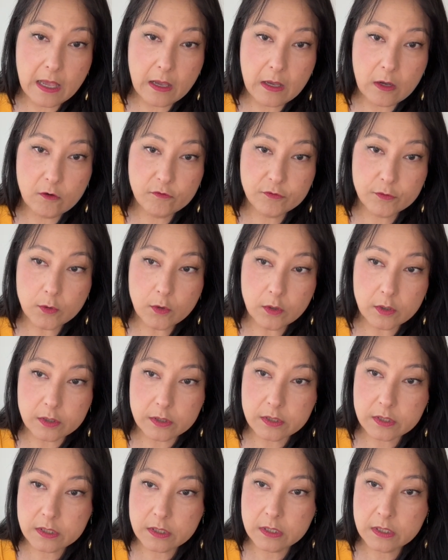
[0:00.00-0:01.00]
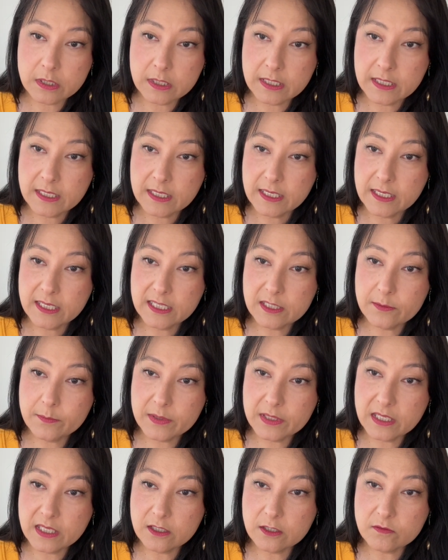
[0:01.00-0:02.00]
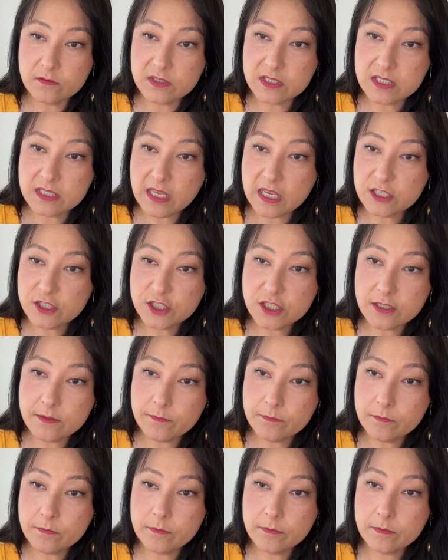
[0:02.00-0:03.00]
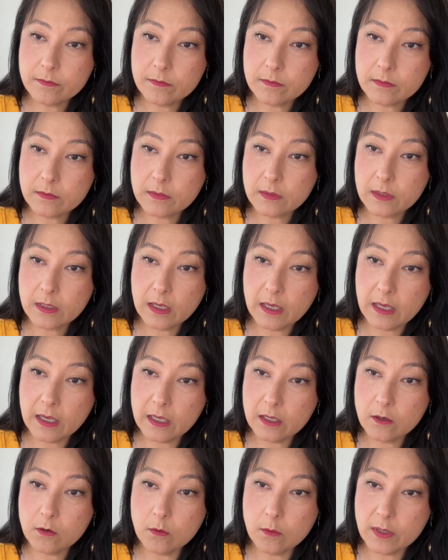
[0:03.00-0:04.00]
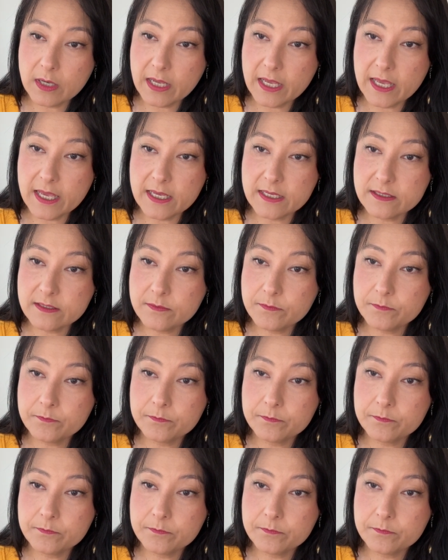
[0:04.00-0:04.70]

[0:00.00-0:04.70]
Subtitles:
of course, in the beginning of the session, I go ahead